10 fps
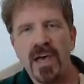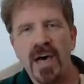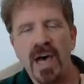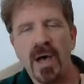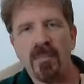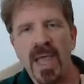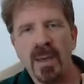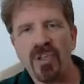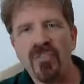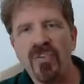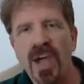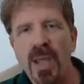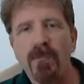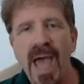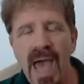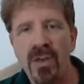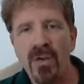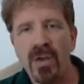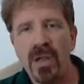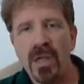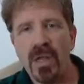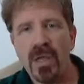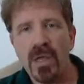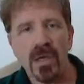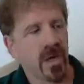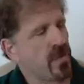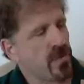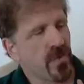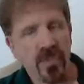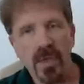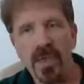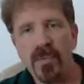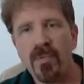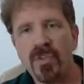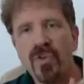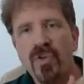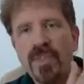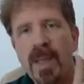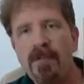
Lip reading: amplifying pattern. And this is what's called a